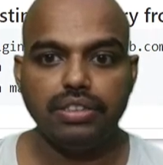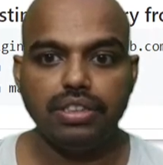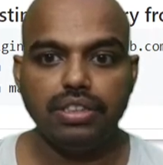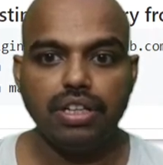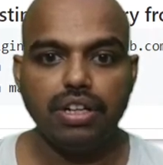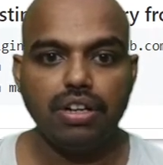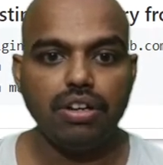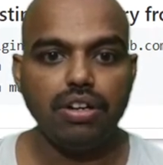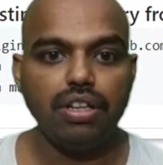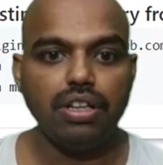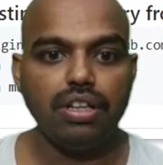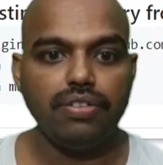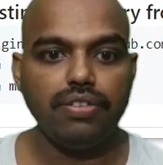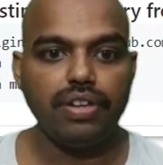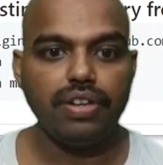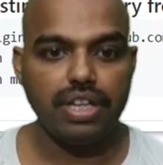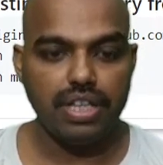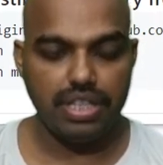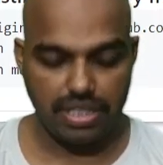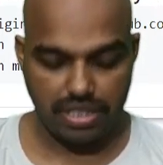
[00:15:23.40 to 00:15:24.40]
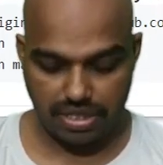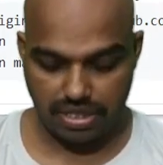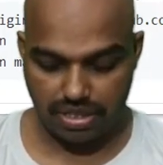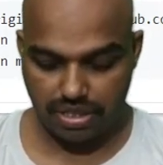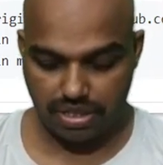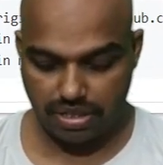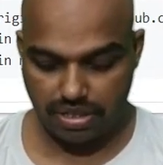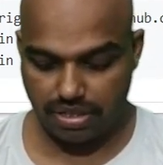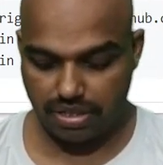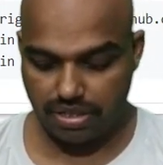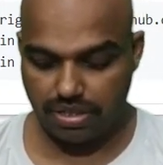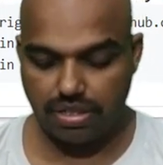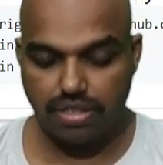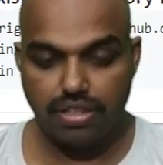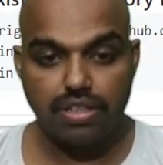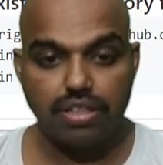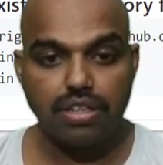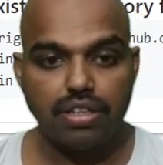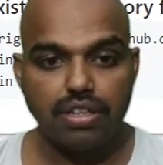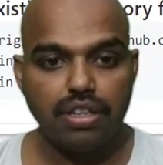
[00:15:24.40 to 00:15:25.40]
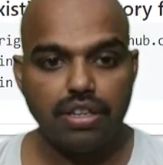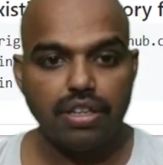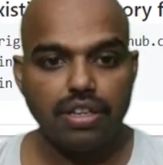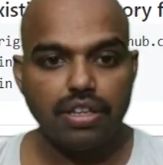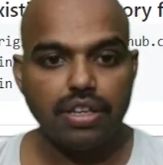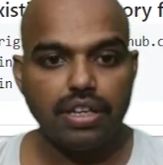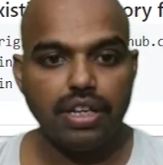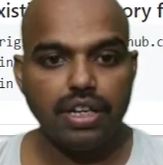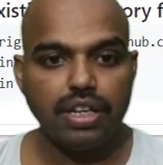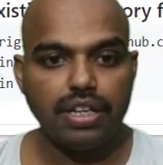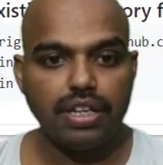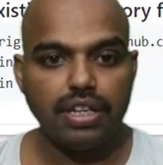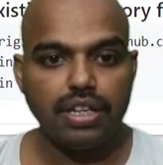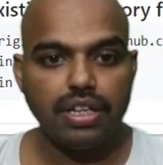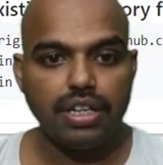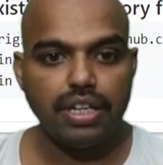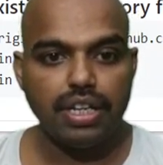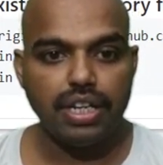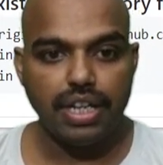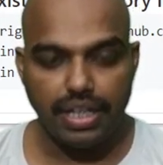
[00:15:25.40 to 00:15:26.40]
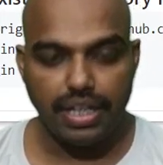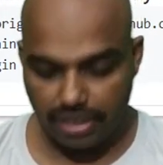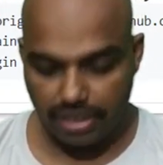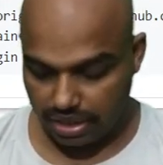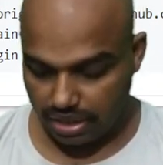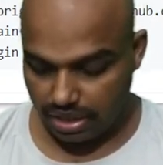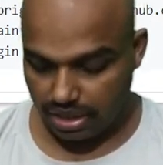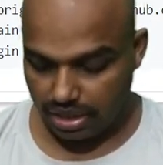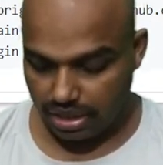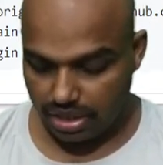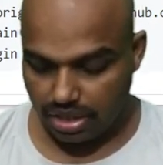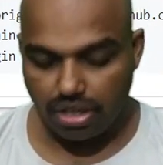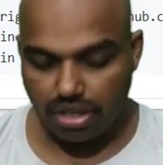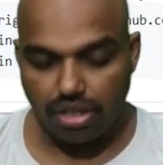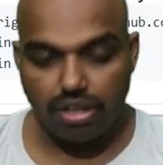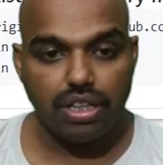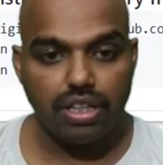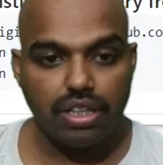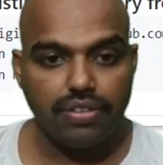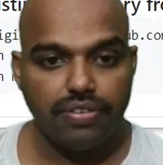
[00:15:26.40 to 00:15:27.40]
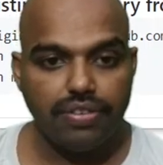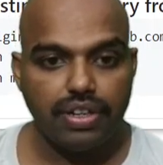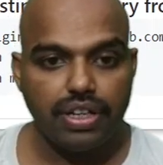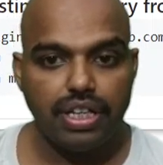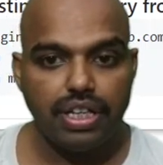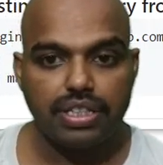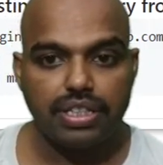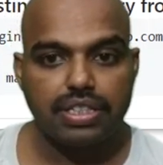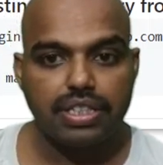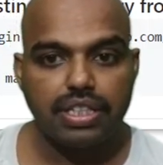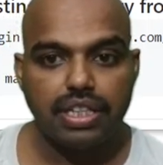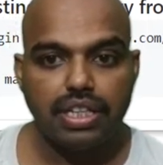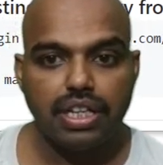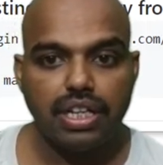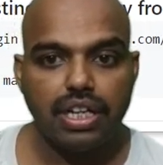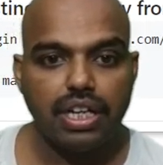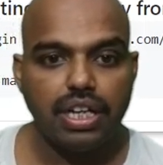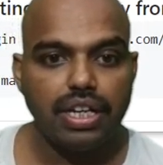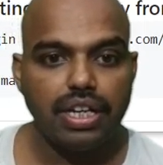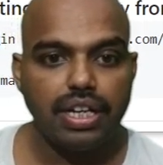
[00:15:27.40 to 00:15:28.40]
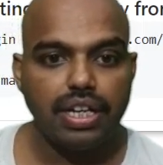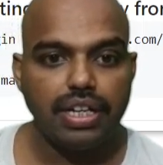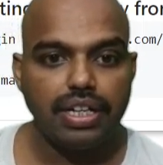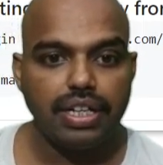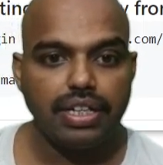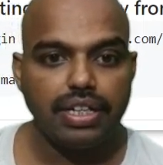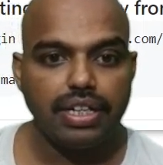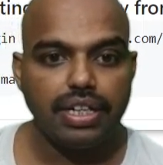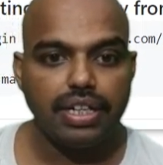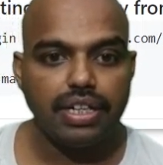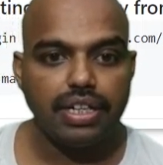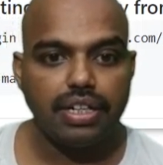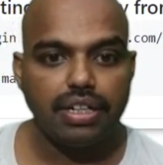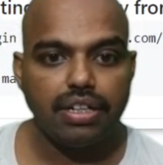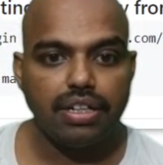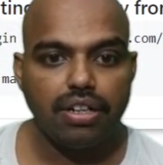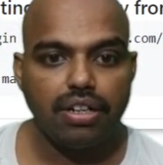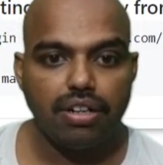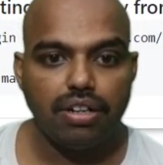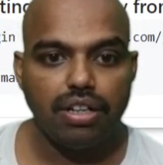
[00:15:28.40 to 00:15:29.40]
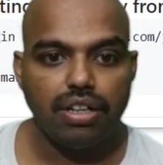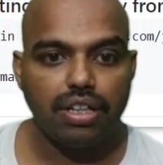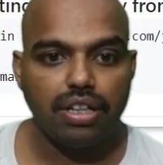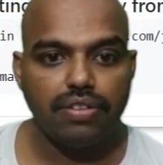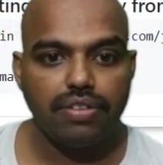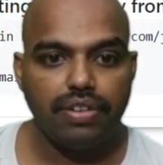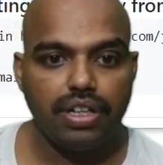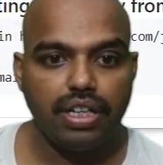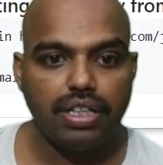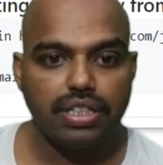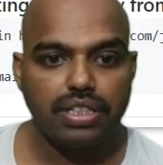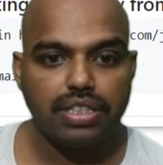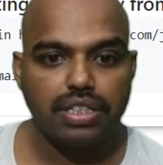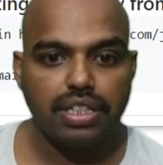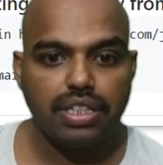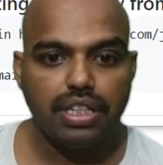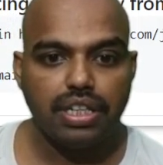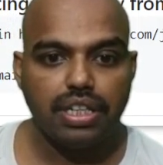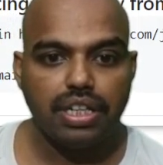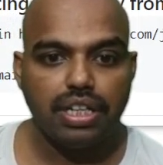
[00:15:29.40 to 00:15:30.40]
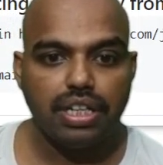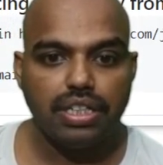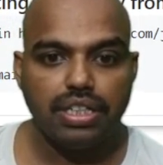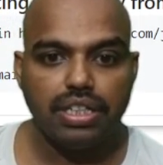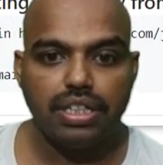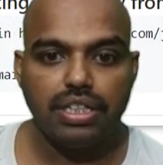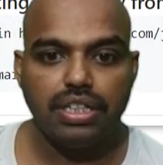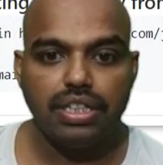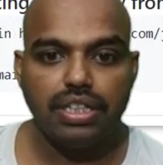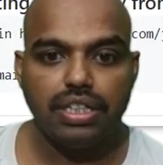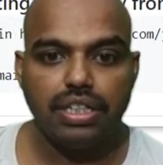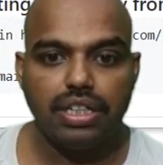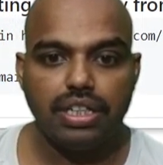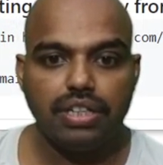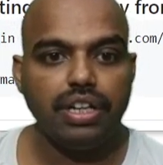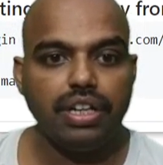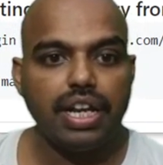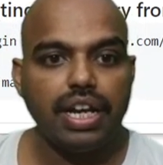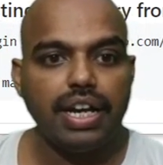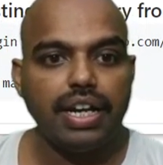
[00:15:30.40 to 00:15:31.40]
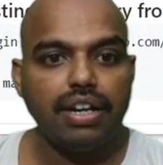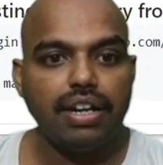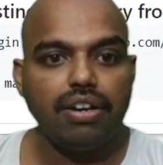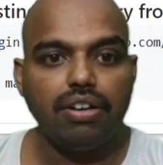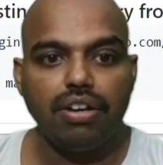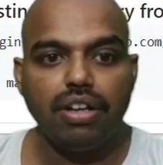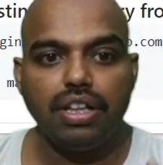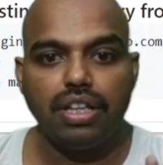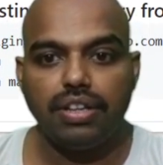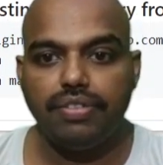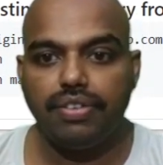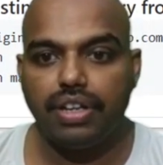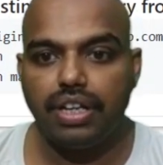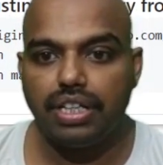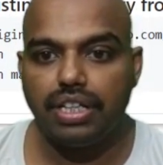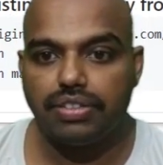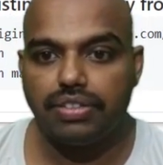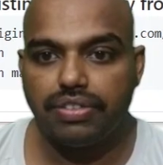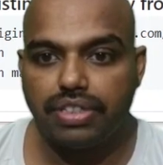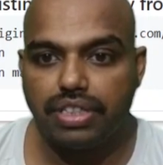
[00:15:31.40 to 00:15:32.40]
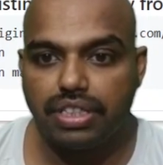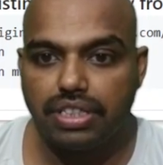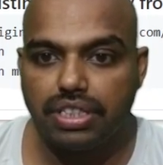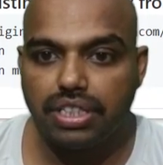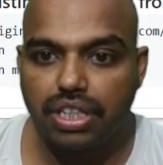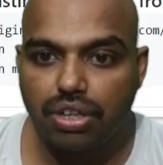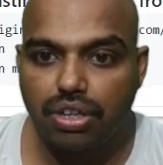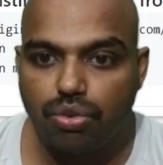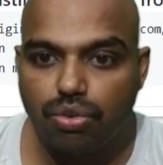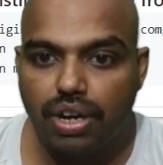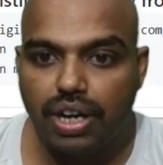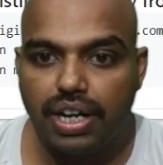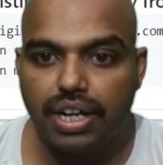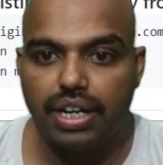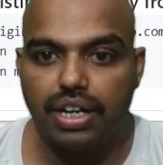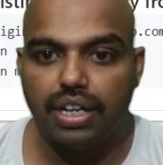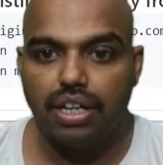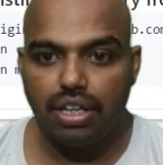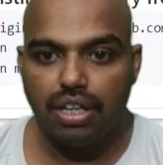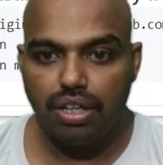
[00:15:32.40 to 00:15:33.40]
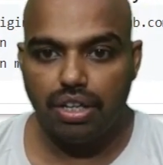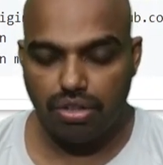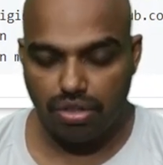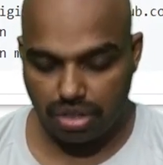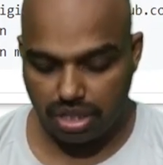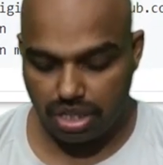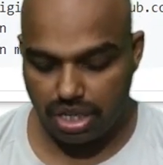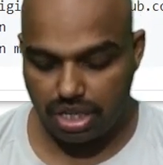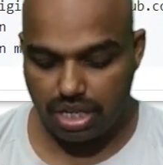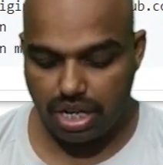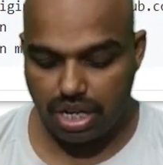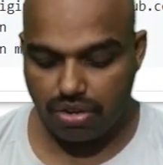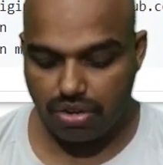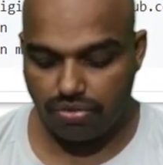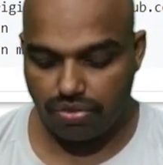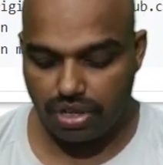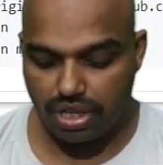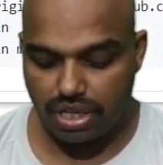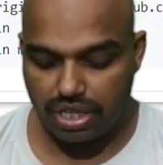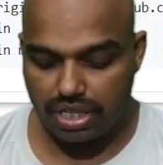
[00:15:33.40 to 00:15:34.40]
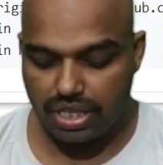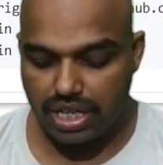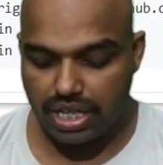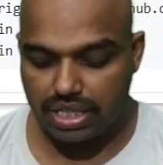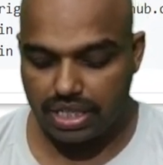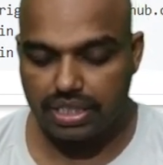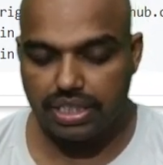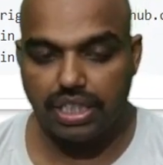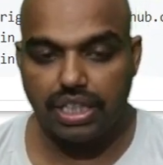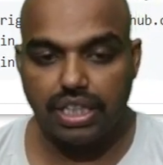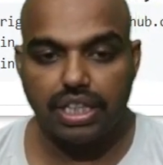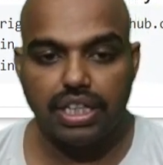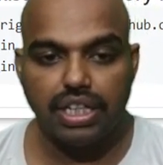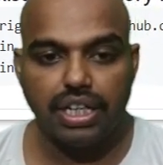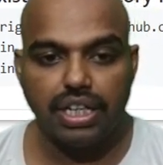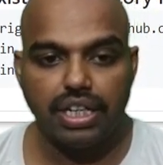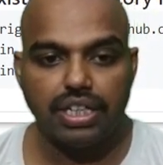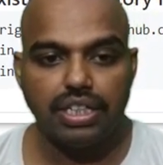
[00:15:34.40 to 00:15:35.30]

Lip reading: all the files. Git add all the files. I added git all the files. It will add all the files which is required. Okay, now what is next thing? Git